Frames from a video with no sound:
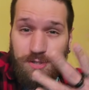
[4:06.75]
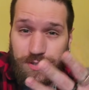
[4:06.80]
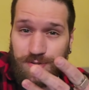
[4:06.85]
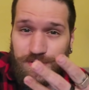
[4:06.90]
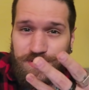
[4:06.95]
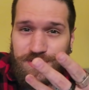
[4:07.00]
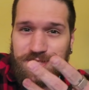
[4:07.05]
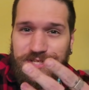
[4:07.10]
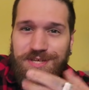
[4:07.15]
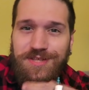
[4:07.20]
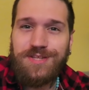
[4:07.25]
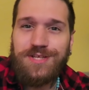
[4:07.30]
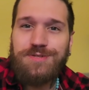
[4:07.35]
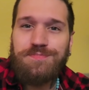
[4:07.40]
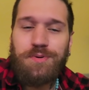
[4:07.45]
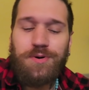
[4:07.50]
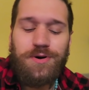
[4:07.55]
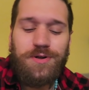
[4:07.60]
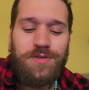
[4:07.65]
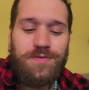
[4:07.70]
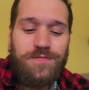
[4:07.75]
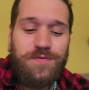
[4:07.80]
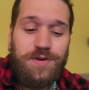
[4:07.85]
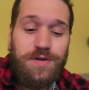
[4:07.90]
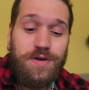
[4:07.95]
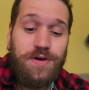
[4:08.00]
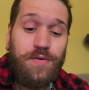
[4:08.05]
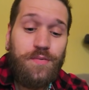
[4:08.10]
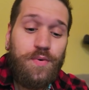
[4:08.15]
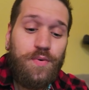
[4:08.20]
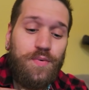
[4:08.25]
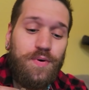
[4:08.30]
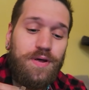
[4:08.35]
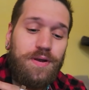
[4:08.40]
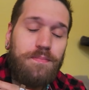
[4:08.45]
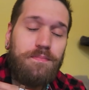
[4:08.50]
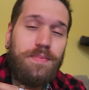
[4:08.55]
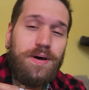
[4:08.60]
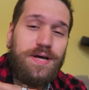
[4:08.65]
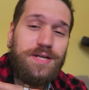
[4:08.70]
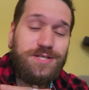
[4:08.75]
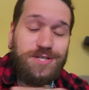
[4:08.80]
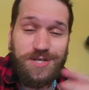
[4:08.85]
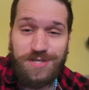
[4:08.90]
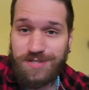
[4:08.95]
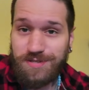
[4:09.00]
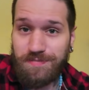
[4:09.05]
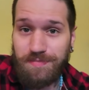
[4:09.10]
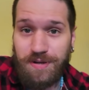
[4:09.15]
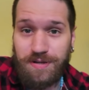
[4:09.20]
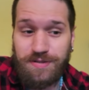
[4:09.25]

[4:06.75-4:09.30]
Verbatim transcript: as you can see in this part of the video, we went and met Justin